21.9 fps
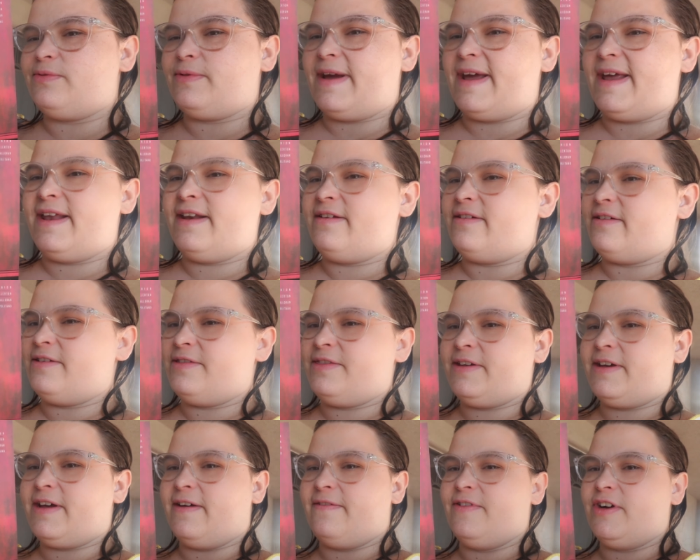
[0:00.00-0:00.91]
red on
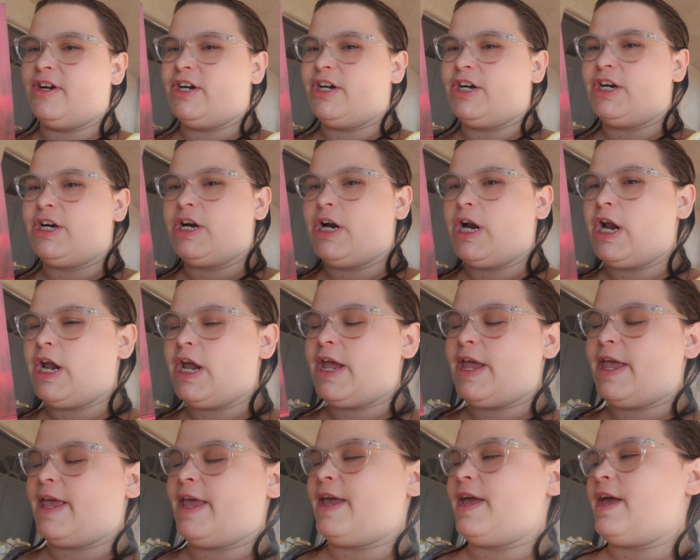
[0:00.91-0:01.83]
the cover,
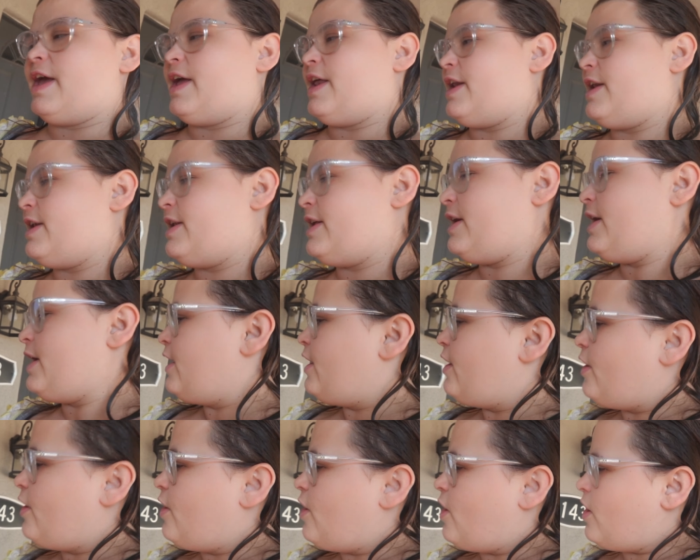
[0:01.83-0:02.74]
and
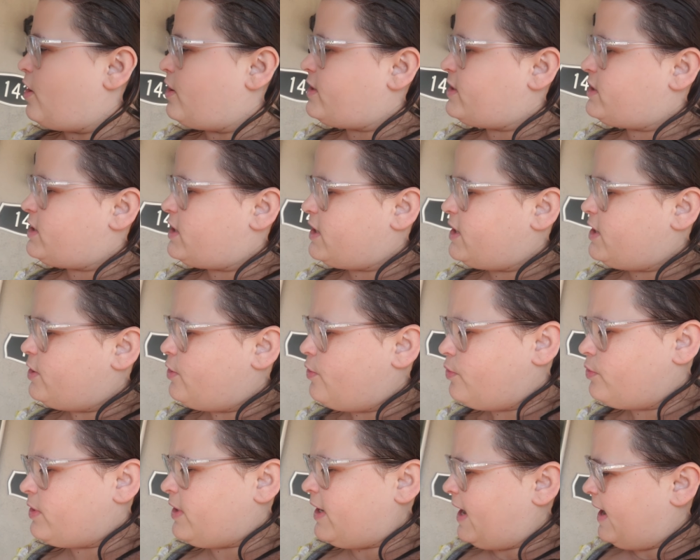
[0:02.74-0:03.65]
honestly, you
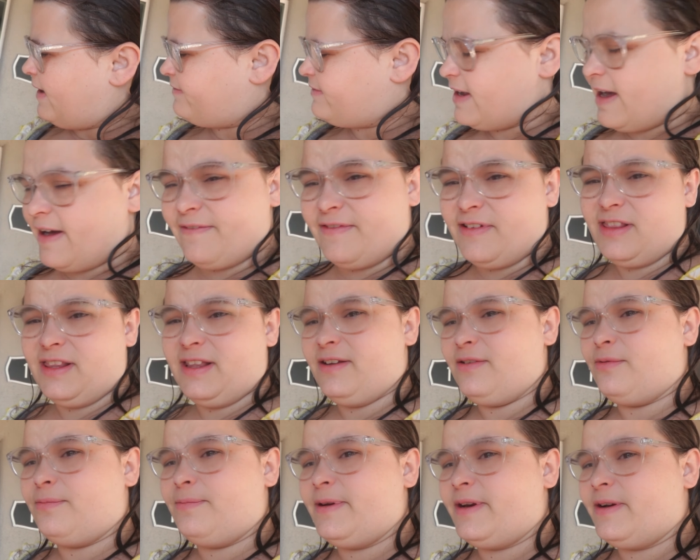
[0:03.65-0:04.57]
only have to have a
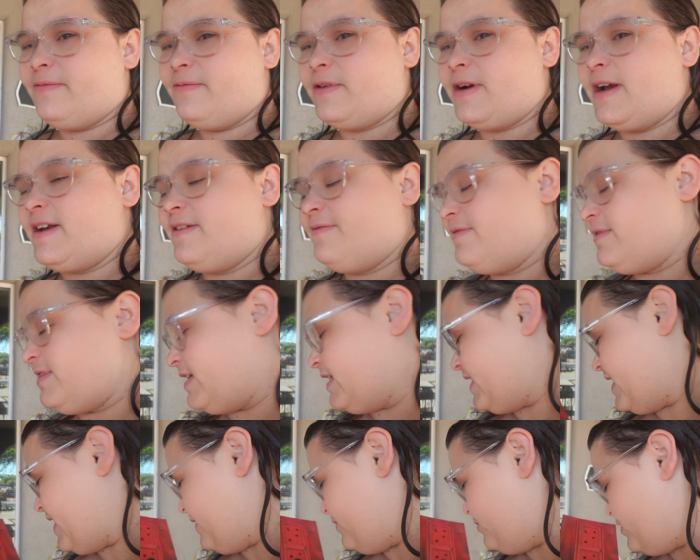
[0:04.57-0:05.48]
little bit of red to
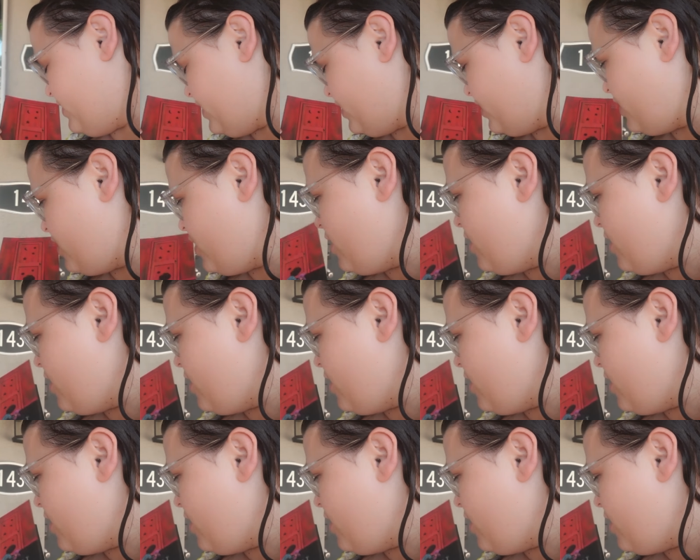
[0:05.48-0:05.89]
count it,